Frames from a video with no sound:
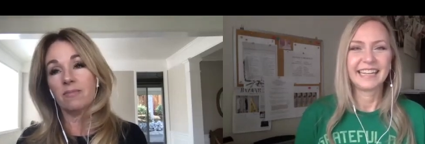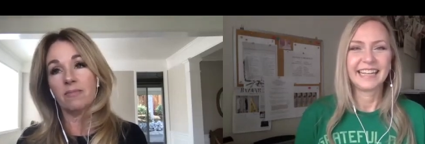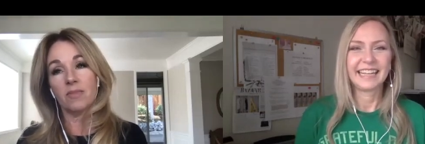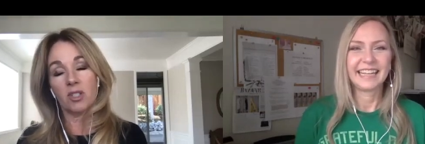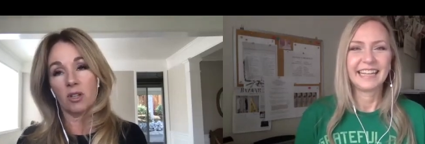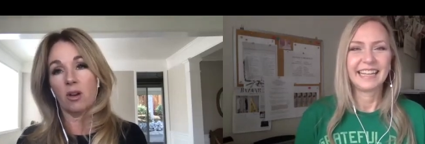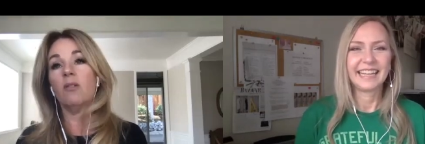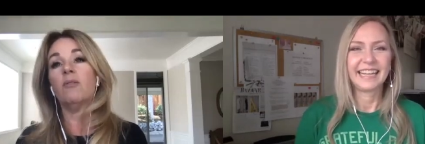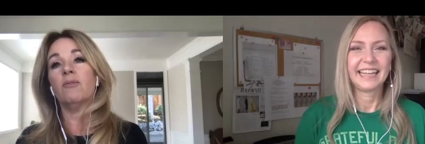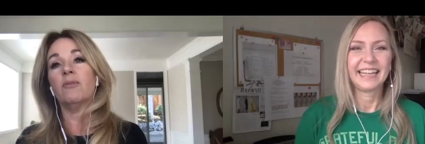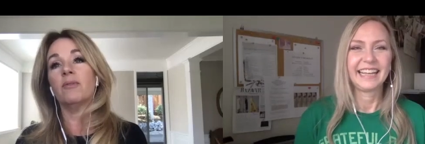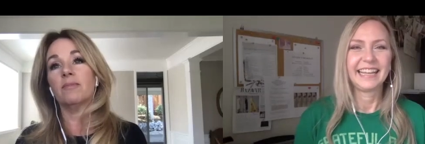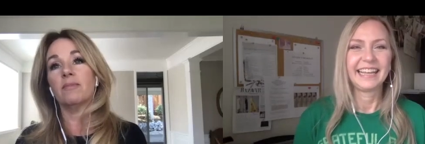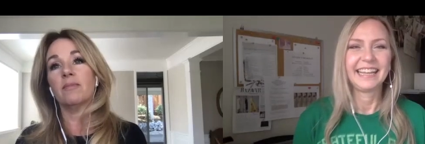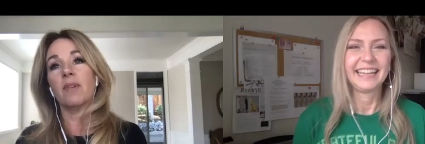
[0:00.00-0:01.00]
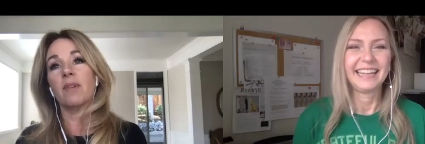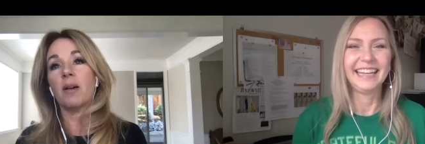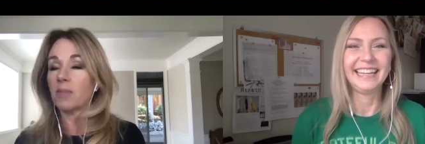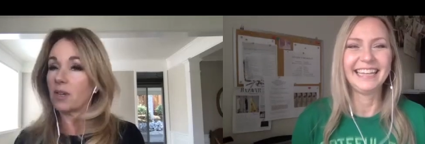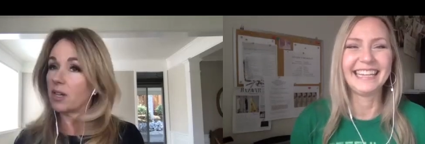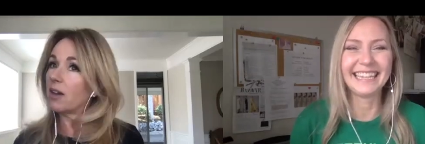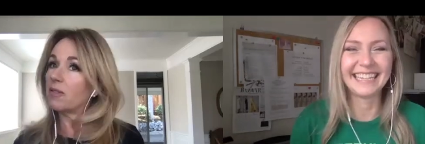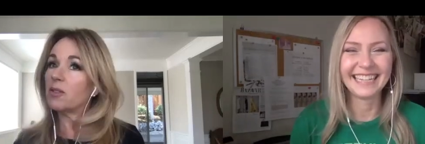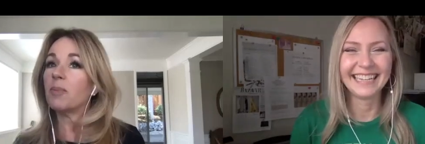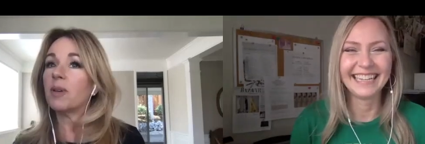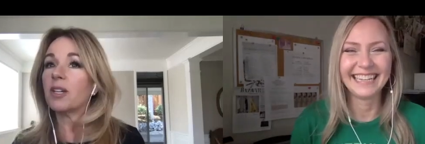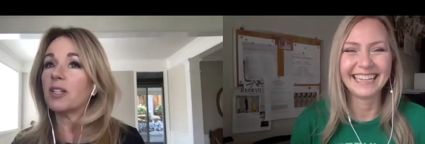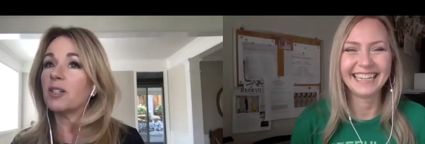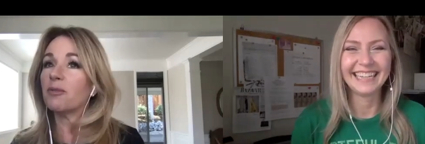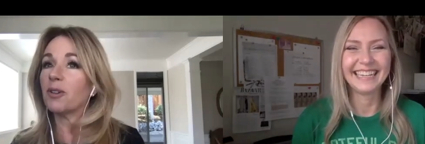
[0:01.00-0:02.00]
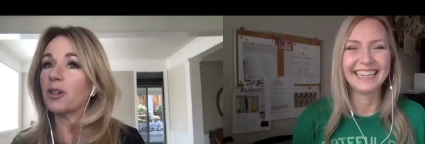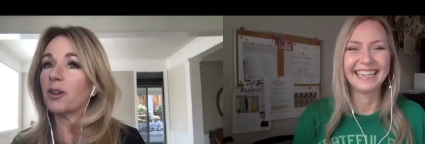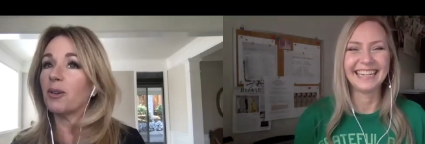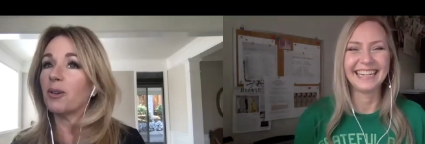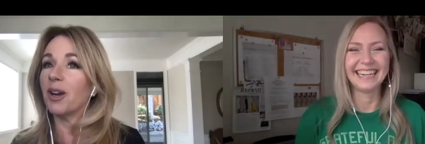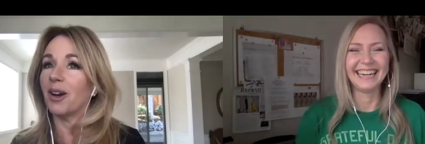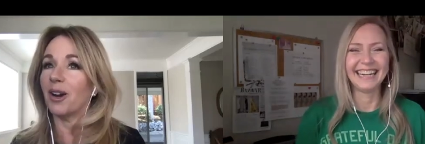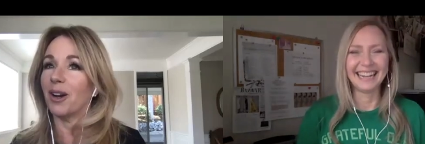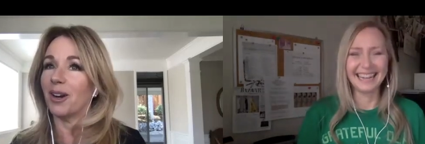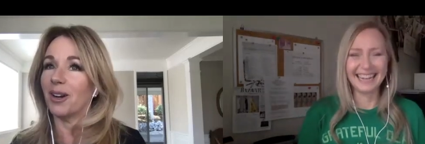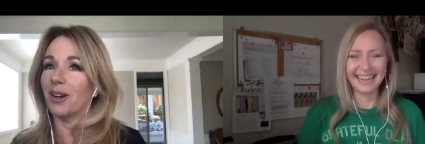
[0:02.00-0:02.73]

Speaker 1: I'm going to have to pick a different career.